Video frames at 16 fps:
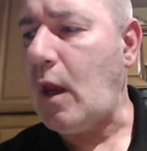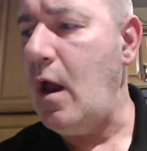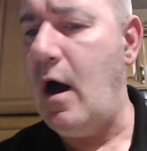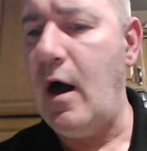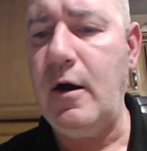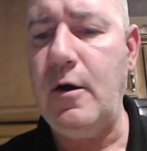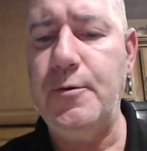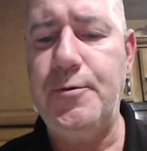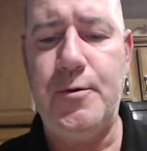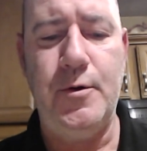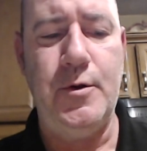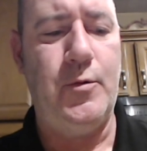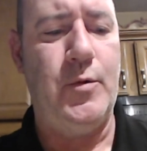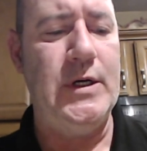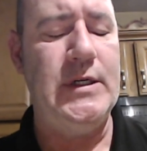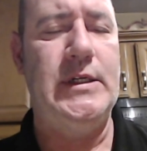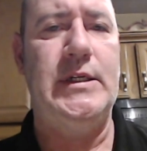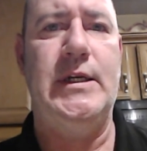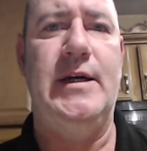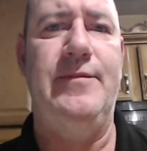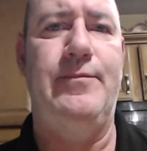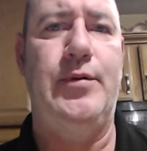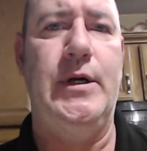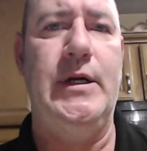I'll go through the ones that
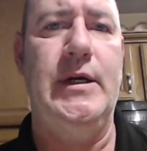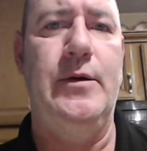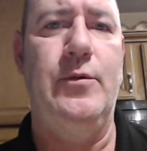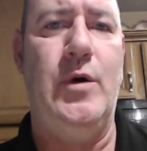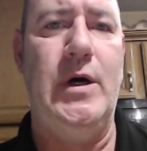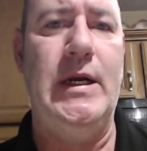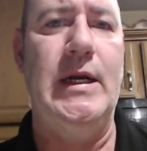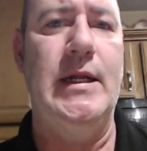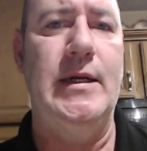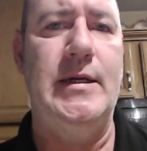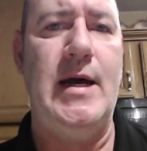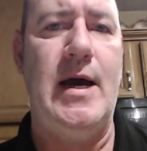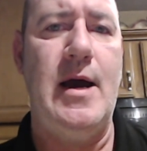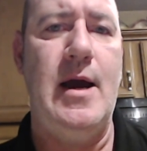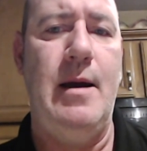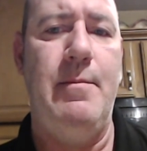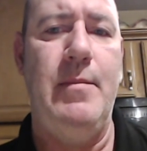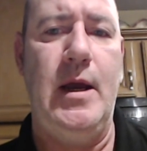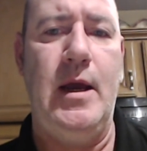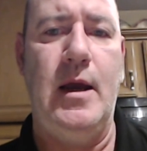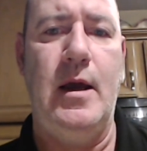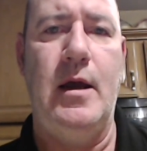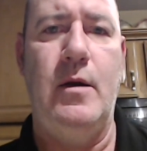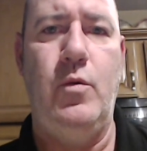I printed one at a time,
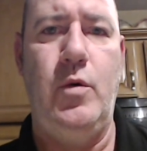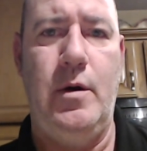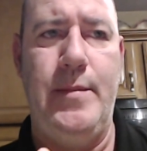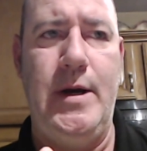and we'll